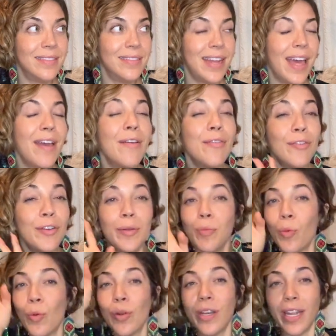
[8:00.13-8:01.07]
every
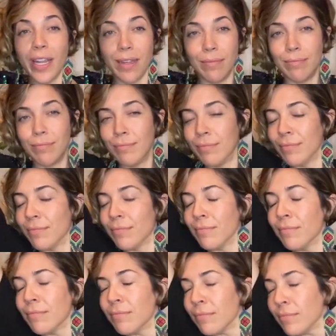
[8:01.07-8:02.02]
morning
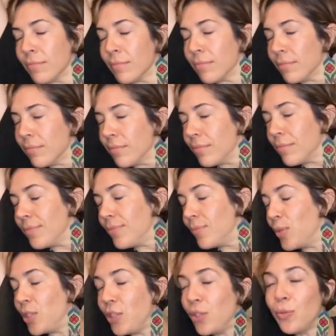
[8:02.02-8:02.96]

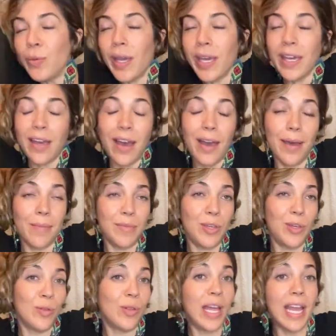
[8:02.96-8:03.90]
when you wake up,
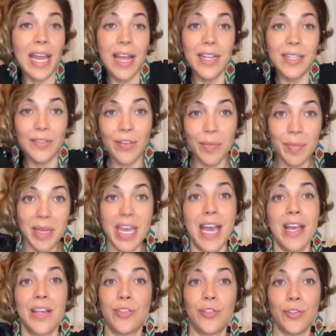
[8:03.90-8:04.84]
you land from the
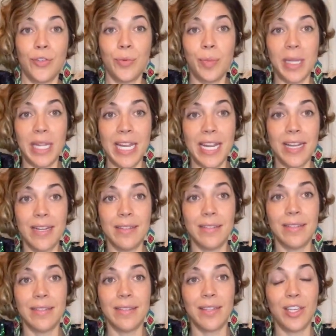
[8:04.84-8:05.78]
astral
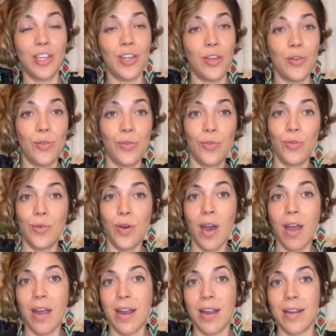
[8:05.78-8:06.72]
planes, you
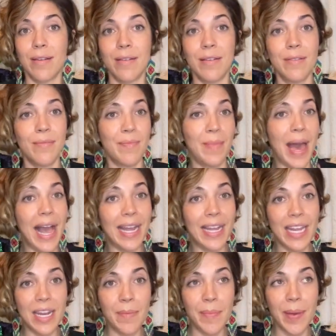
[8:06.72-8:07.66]
are back
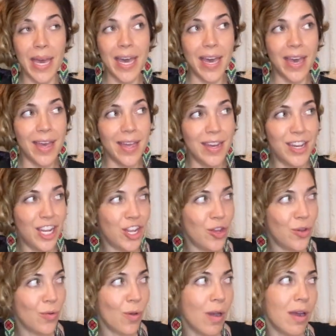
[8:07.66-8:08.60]
in bed,
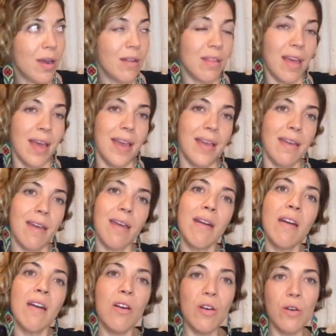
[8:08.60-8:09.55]
you are like,
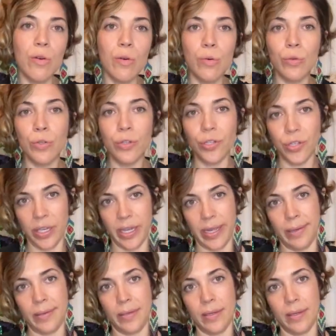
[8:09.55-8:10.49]
oh
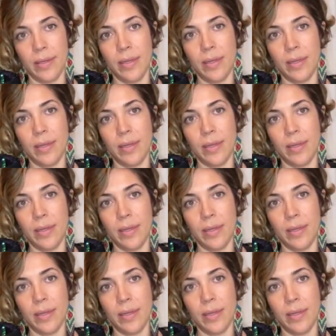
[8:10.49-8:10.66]
shit,